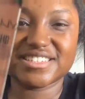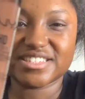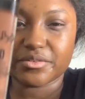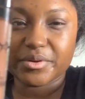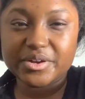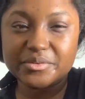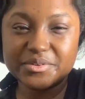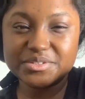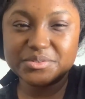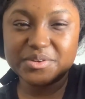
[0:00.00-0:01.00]
So we're
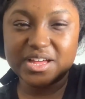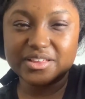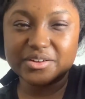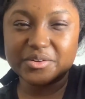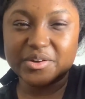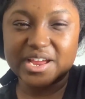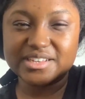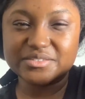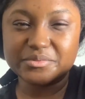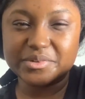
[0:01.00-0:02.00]
going to color
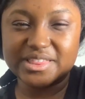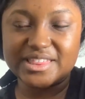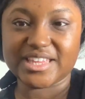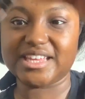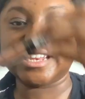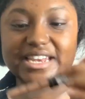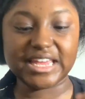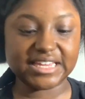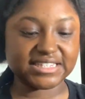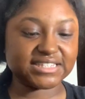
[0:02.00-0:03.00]
correct with the
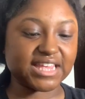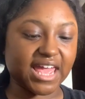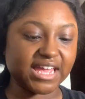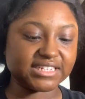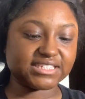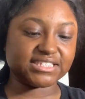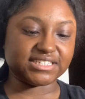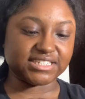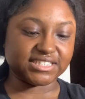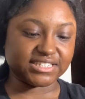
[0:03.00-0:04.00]
NYX
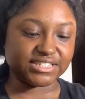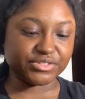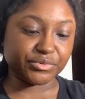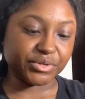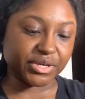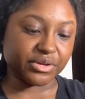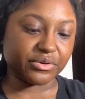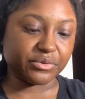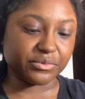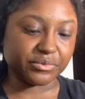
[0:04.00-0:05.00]
HD
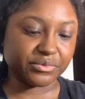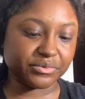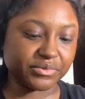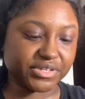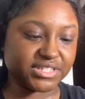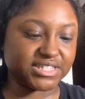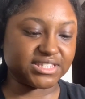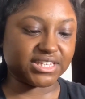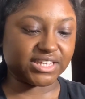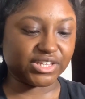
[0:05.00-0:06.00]
Studio
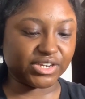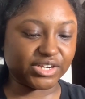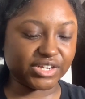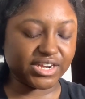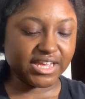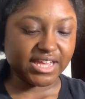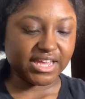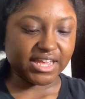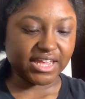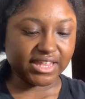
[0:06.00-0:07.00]
Concealer,
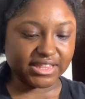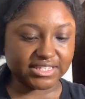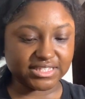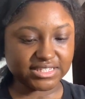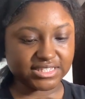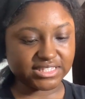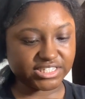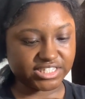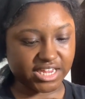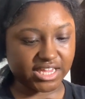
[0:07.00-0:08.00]
and this is in the
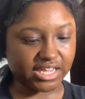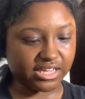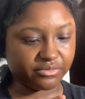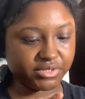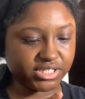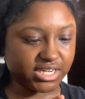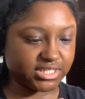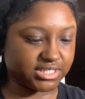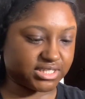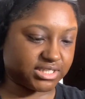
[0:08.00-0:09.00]
shade, what shade
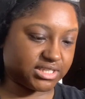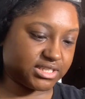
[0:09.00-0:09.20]
is this?